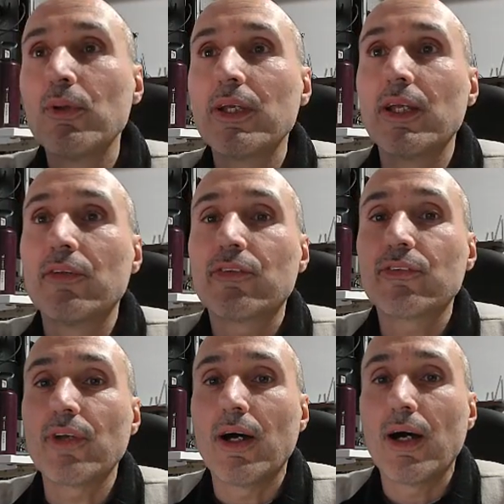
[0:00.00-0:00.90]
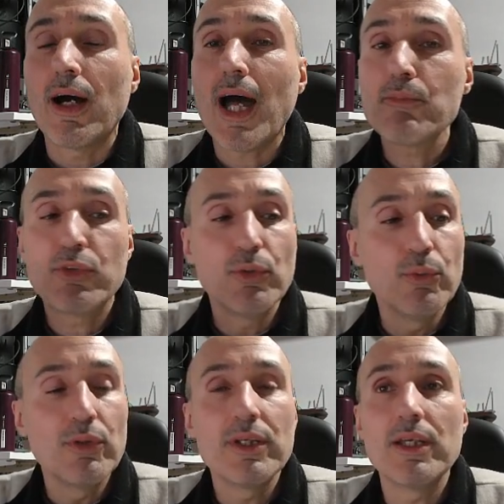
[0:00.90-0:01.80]
is
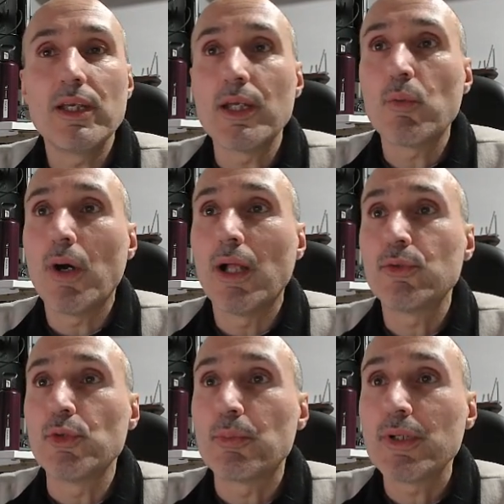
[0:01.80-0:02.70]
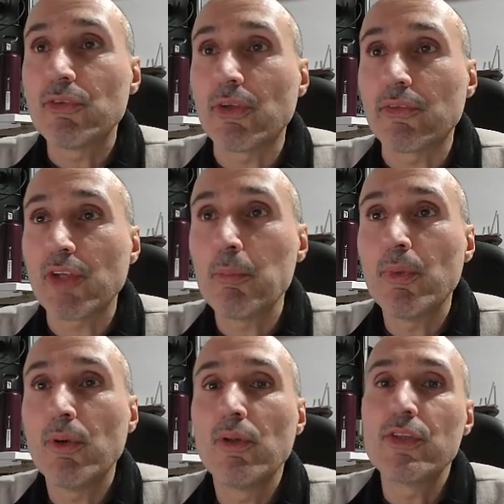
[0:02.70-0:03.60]
absolutely equal to the previous
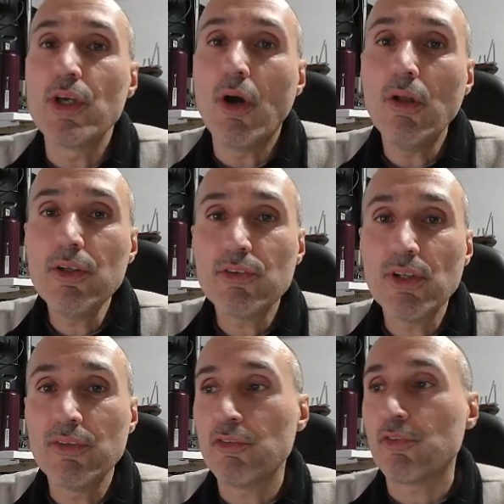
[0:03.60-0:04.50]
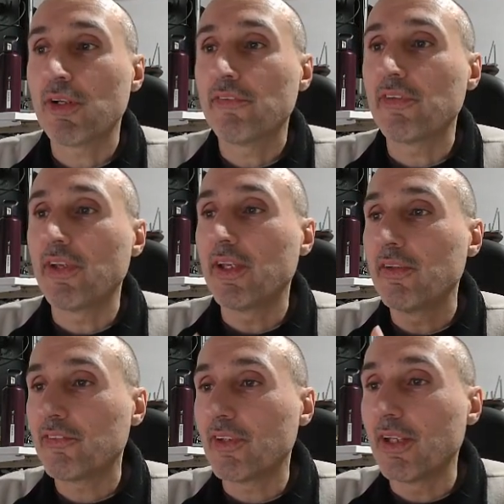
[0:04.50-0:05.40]
example. The only real difference
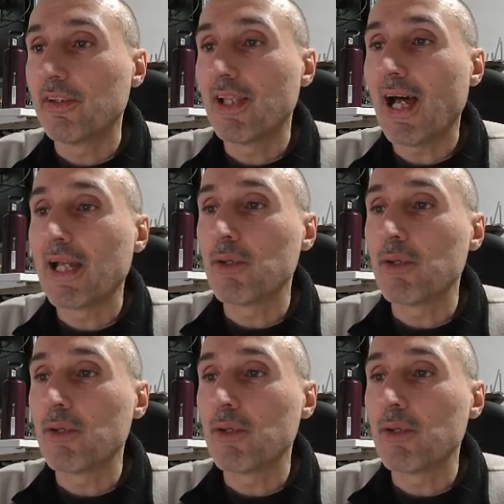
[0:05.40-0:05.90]
is in the line